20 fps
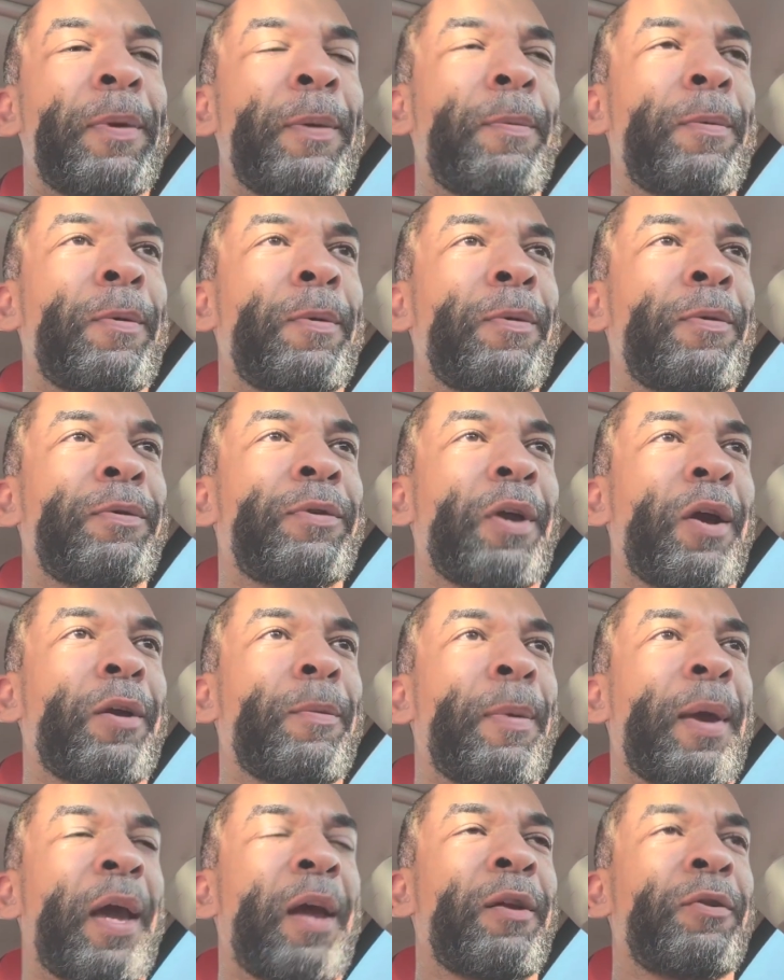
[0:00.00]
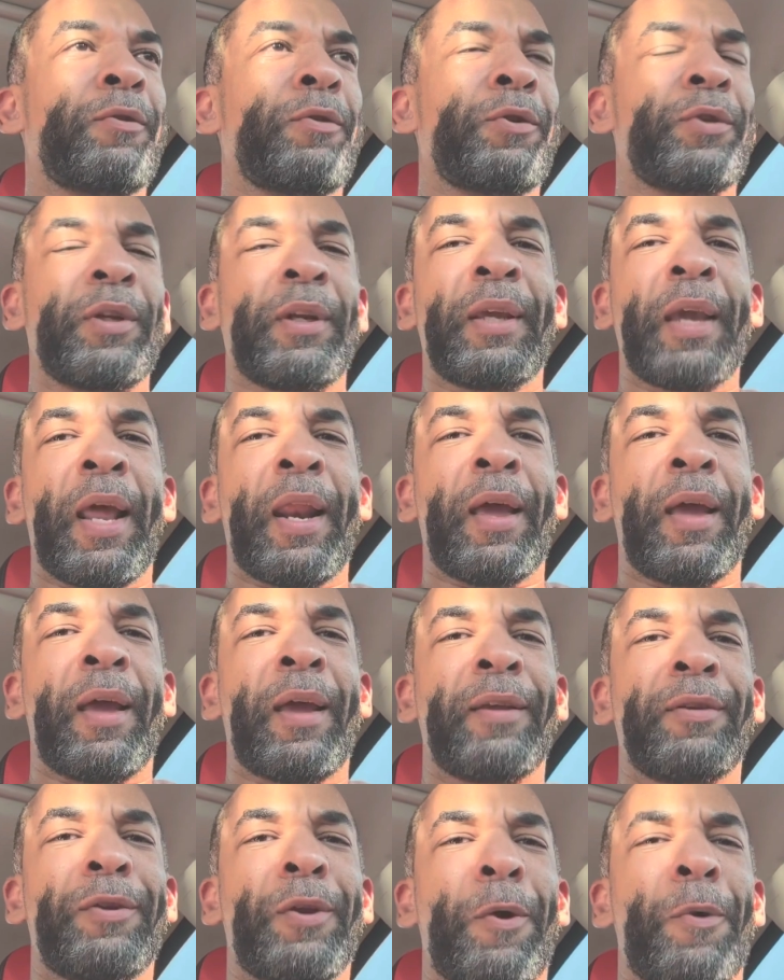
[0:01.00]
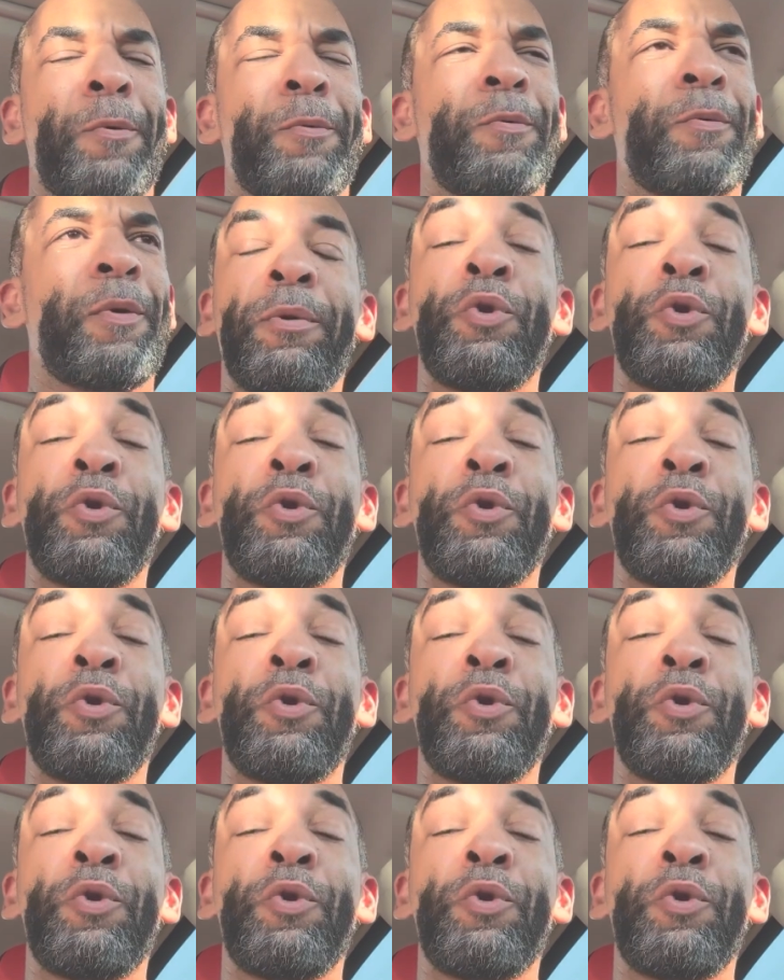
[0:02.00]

People talk about you should have got a,